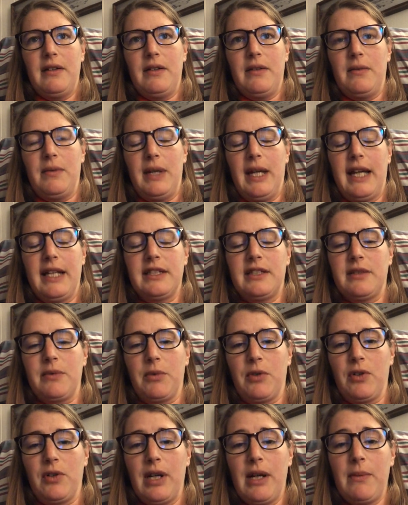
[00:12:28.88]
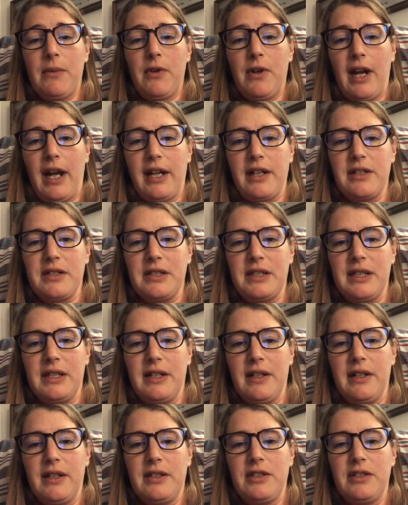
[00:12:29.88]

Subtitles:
we had some graham crackers here,